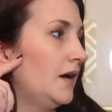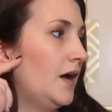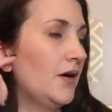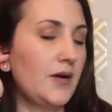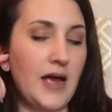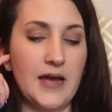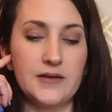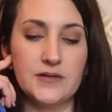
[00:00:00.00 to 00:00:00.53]

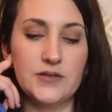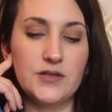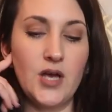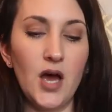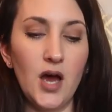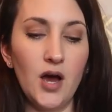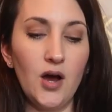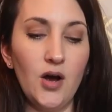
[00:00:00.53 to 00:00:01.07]
Okay,
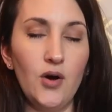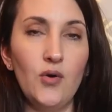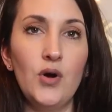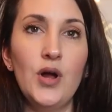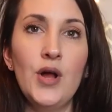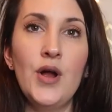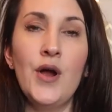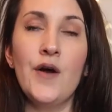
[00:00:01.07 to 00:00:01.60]
so
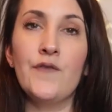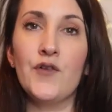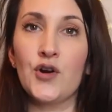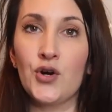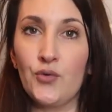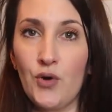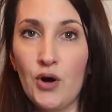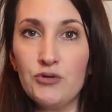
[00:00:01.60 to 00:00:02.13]
for
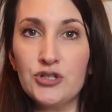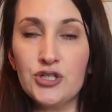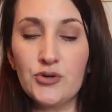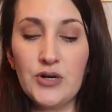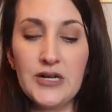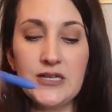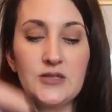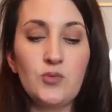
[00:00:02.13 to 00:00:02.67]

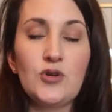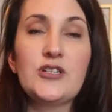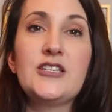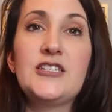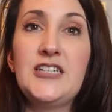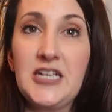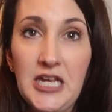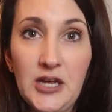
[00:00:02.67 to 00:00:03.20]
groceries, we're
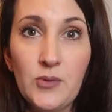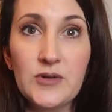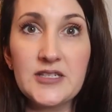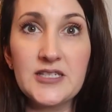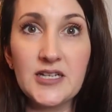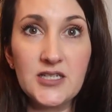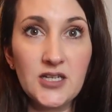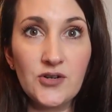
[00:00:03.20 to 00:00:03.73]
sticking with
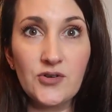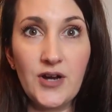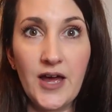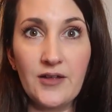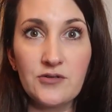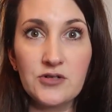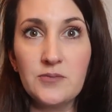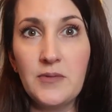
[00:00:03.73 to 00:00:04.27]

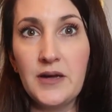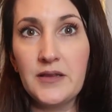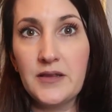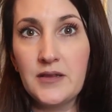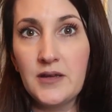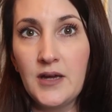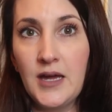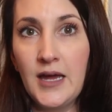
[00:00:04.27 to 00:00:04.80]
$600 a month.
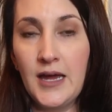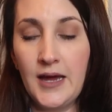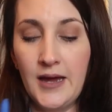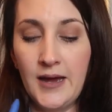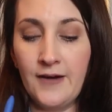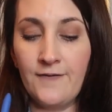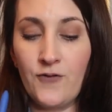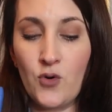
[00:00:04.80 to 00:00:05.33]

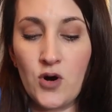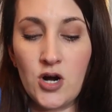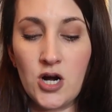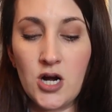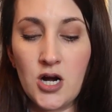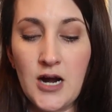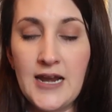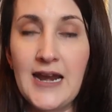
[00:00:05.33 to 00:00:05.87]

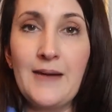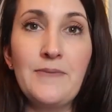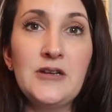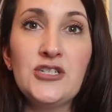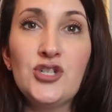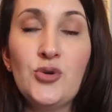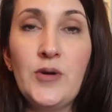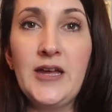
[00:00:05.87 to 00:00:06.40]

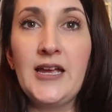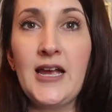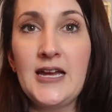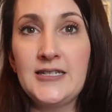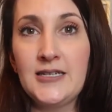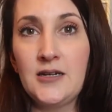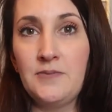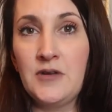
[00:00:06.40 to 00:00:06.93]
I
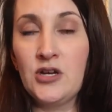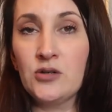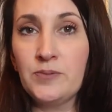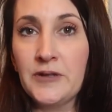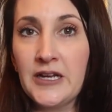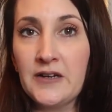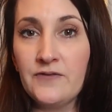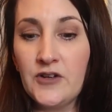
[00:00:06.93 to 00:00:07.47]
did a meal
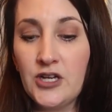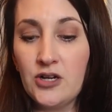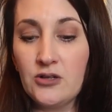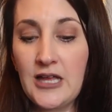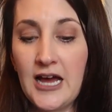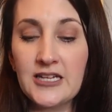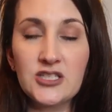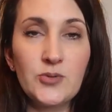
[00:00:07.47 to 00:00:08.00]
plan video
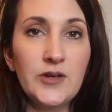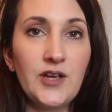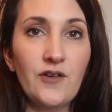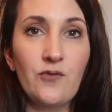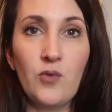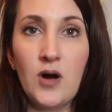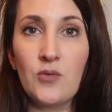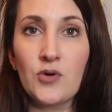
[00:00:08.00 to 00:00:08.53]
last week
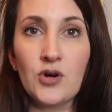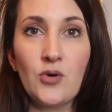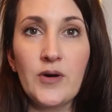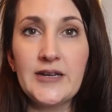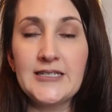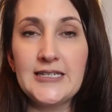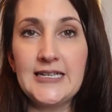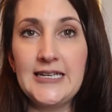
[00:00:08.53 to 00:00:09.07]
of what we're
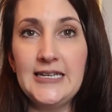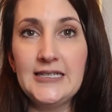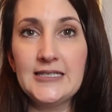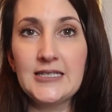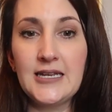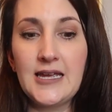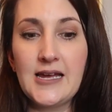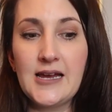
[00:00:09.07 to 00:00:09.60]
going to
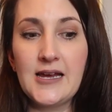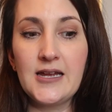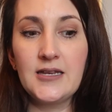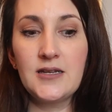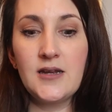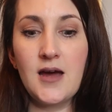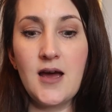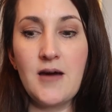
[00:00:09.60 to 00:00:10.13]
eat,
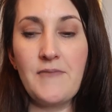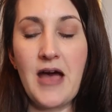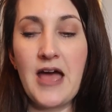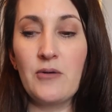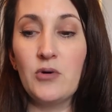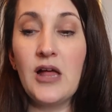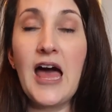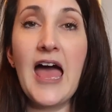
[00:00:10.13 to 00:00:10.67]
and
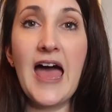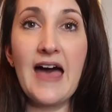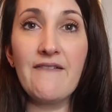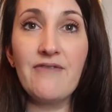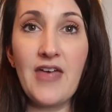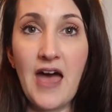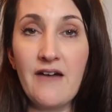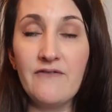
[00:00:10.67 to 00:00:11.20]
I will
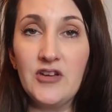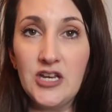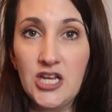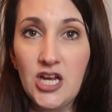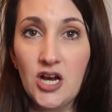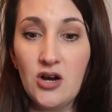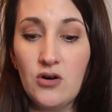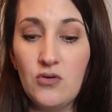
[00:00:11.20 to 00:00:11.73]
have that
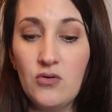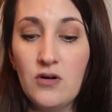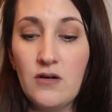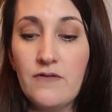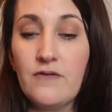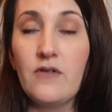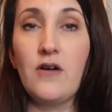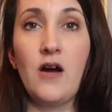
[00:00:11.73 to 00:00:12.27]
video
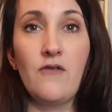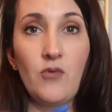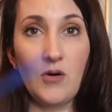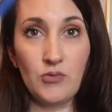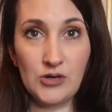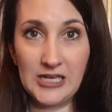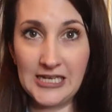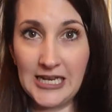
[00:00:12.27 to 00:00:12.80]
of
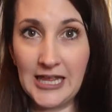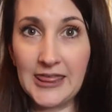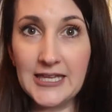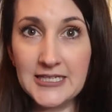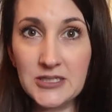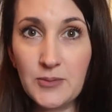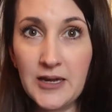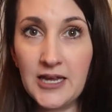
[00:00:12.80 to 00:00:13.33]
what we're eating
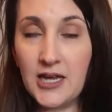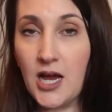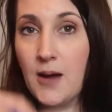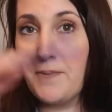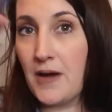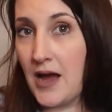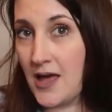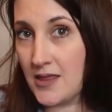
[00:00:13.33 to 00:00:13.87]
this week
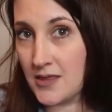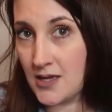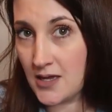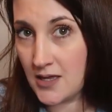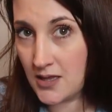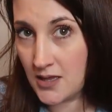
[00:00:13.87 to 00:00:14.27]
up on